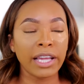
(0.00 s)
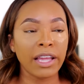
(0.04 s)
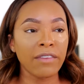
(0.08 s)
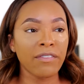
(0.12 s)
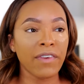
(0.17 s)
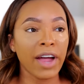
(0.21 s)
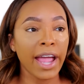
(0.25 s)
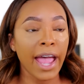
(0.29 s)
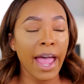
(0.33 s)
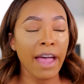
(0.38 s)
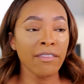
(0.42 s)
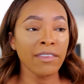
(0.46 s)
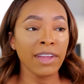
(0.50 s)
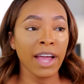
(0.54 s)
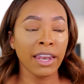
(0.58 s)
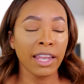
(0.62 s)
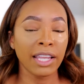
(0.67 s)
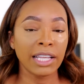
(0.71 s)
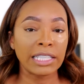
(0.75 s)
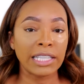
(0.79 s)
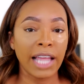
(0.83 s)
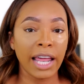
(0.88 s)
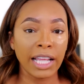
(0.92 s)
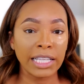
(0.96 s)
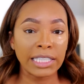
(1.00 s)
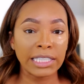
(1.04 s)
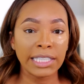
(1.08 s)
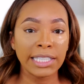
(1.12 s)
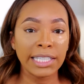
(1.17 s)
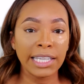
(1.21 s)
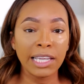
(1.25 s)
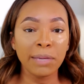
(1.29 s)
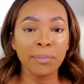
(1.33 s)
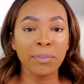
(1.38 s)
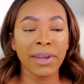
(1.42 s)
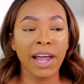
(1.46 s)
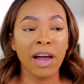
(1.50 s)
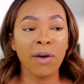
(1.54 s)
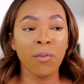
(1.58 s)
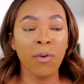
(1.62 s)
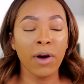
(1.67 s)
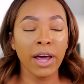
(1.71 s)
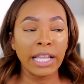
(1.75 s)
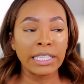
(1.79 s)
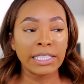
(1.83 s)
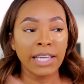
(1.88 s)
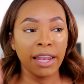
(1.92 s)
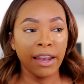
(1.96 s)
Like, if I haven't gotten out of sleep and I
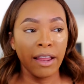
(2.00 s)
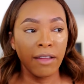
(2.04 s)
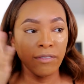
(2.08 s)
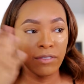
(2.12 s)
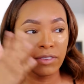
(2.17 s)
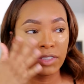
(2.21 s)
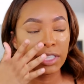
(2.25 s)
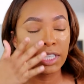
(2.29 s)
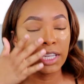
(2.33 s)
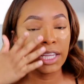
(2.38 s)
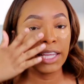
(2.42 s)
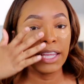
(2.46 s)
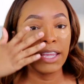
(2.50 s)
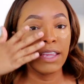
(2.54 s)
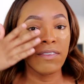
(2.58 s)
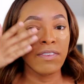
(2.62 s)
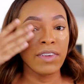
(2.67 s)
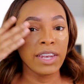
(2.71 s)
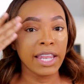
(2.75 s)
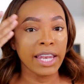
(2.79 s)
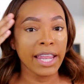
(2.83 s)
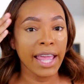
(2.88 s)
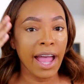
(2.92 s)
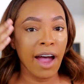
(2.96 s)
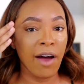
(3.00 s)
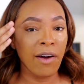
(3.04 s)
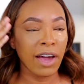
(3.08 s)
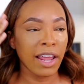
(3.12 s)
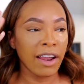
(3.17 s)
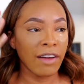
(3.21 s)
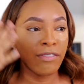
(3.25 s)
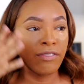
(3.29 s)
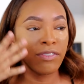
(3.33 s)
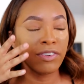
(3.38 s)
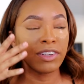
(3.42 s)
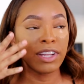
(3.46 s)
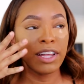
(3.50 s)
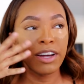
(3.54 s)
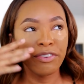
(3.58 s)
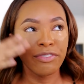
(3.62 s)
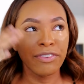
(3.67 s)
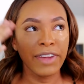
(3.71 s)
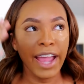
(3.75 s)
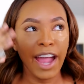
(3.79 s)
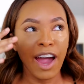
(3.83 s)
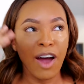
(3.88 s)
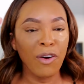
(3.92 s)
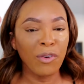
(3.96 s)
want to kind of even it out, kind of
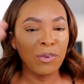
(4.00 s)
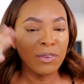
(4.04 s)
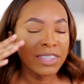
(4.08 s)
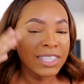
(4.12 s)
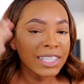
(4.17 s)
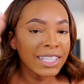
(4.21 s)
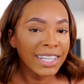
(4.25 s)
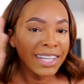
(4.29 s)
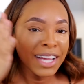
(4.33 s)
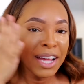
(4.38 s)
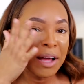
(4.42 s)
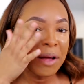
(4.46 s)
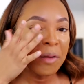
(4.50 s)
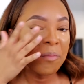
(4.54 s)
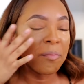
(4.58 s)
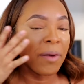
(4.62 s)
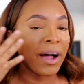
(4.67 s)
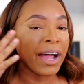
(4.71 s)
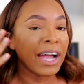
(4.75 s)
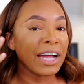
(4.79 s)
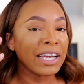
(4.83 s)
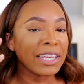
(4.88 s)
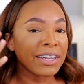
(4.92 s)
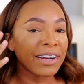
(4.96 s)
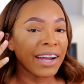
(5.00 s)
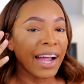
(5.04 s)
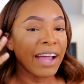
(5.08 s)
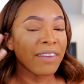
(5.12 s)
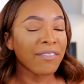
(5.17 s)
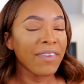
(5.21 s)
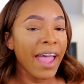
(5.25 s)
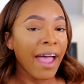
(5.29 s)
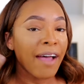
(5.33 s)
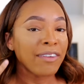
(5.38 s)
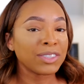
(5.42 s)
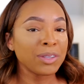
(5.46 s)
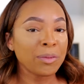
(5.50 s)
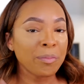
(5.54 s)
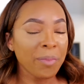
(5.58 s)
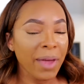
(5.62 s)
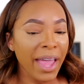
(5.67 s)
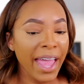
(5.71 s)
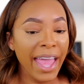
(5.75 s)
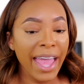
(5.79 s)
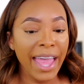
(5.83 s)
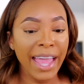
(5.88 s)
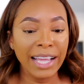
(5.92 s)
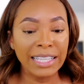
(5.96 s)
fluff out my under eye if I have some
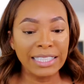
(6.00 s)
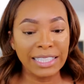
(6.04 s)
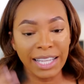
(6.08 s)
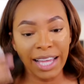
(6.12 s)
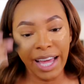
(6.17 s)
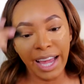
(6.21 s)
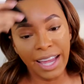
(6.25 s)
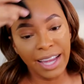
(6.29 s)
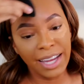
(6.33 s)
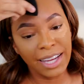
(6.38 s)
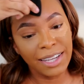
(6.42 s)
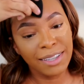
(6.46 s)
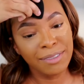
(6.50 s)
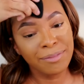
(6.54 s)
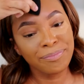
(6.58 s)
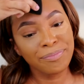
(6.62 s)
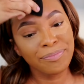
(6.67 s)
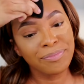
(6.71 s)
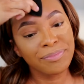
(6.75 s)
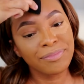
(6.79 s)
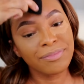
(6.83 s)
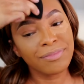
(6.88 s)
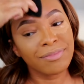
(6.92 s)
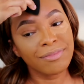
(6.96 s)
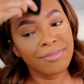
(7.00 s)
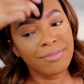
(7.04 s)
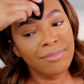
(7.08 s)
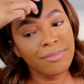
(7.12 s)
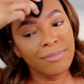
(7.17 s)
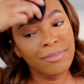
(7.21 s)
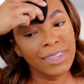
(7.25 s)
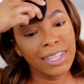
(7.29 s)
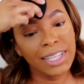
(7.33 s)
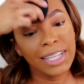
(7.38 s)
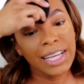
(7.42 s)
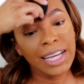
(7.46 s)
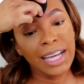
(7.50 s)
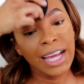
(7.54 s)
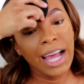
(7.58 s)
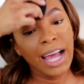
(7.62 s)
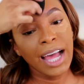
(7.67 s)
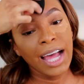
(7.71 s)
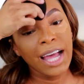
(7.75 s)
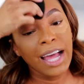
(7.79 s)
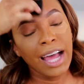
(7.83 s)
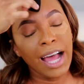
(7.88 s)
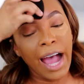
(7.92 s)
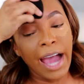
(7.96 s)
bags, like...
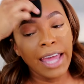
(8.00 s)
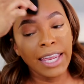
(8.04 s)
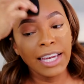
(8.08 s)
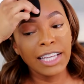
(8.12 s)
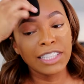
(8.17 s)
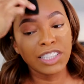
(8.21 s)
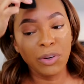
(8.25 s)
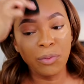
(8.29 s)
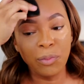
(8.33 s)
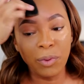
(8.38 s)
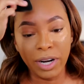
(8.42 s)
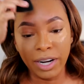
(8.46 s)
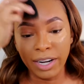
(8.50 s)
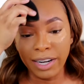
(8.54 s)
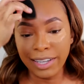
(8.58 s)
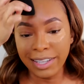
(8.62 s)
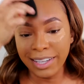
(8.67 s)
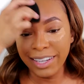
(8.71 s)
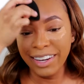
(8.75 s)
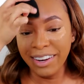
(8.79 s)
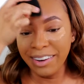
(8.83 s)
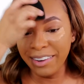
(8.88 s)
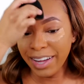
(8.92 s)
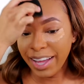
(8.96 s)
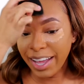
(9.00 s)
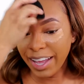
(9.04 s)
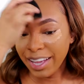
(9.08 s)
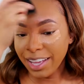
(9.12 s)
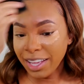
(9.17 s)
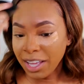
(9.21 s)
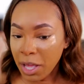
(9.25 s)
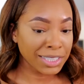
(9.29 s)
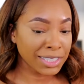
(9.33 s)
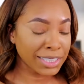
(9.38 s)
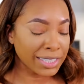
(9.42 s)
I need it to work, okay?